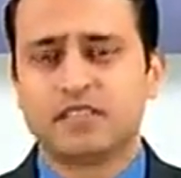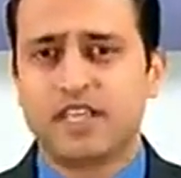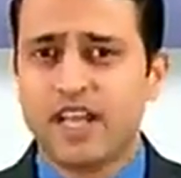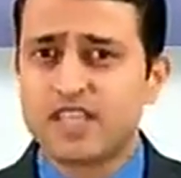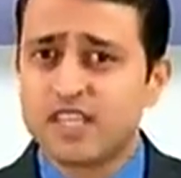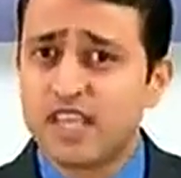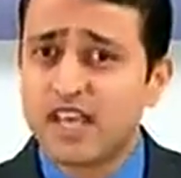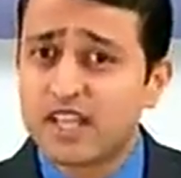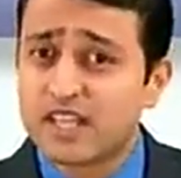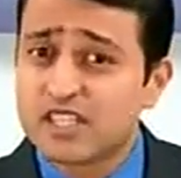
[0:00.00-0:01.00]
Can I say they
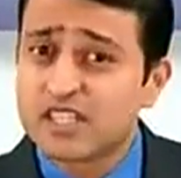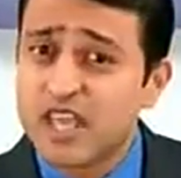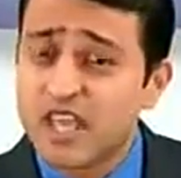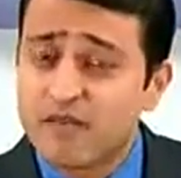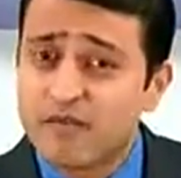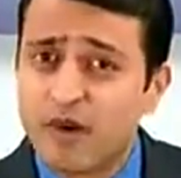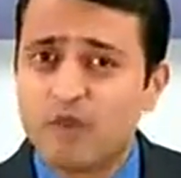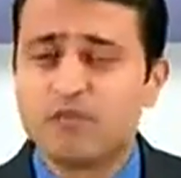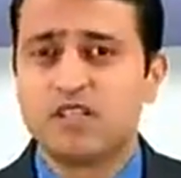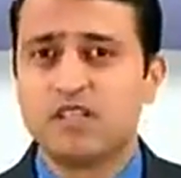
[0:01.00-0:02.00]
are in the same
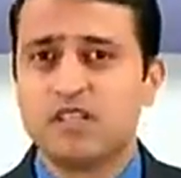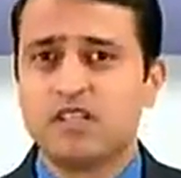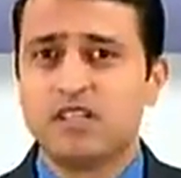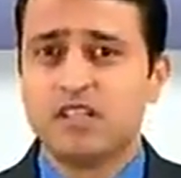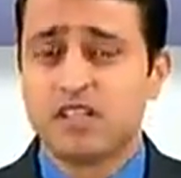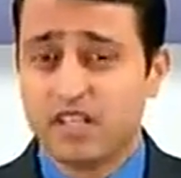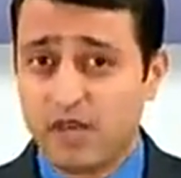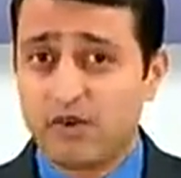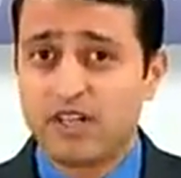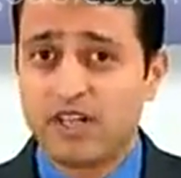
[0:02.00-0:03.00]
form?
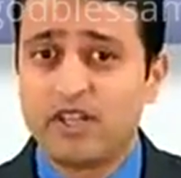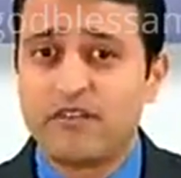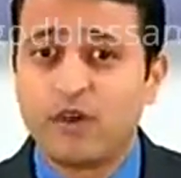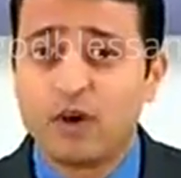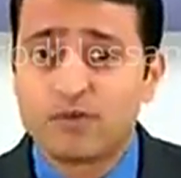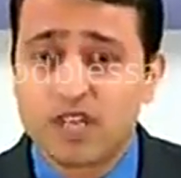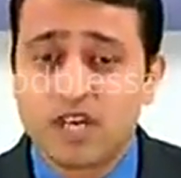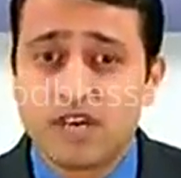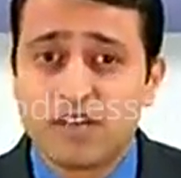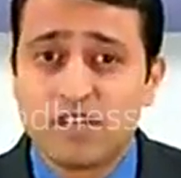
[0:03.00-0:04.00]
Now if you
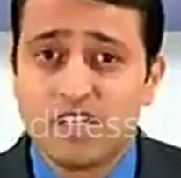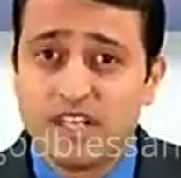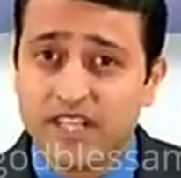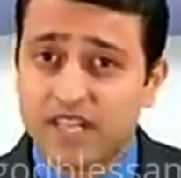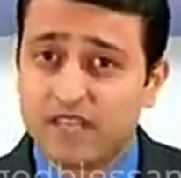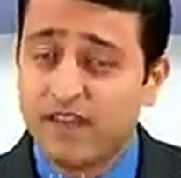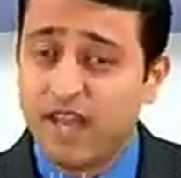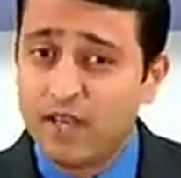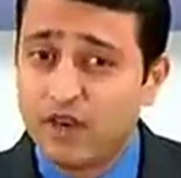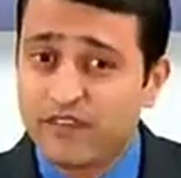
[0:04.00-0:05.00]
observe that the
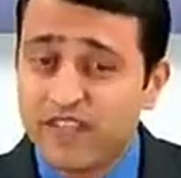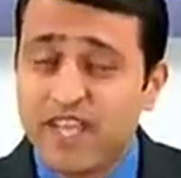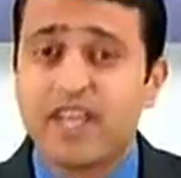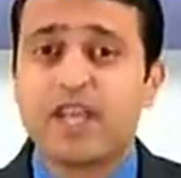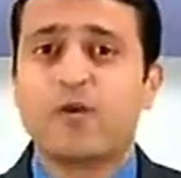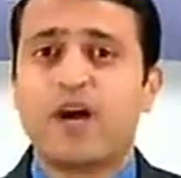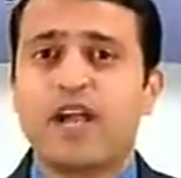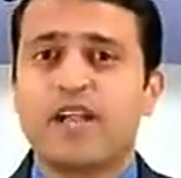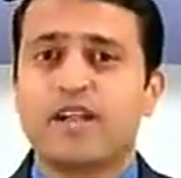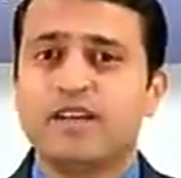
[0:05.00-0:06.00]
value of a
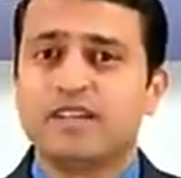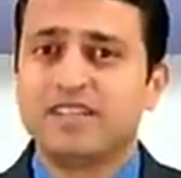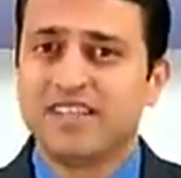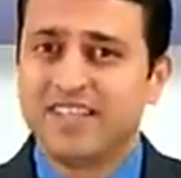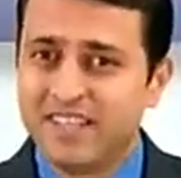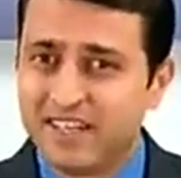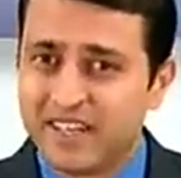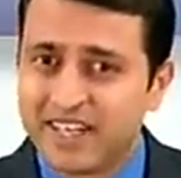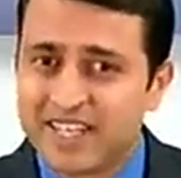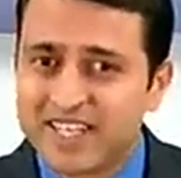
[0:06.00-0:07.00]
required,
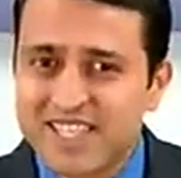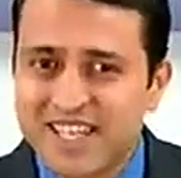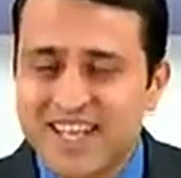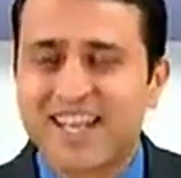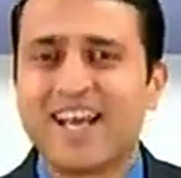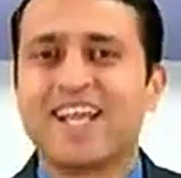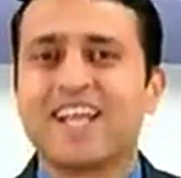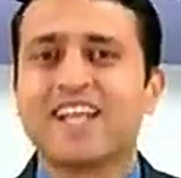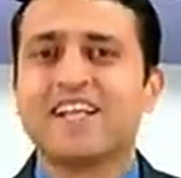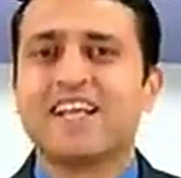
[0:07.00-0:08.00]
here it is
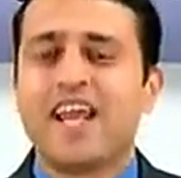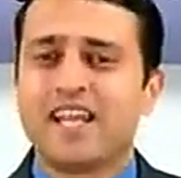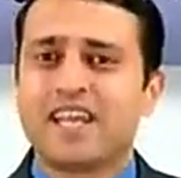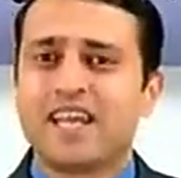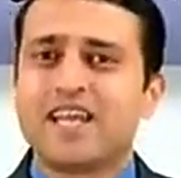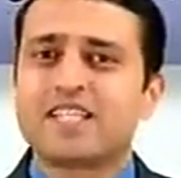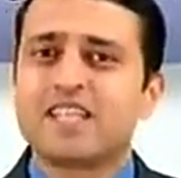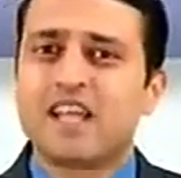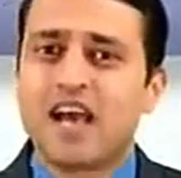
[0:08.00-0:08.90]
9. And can I say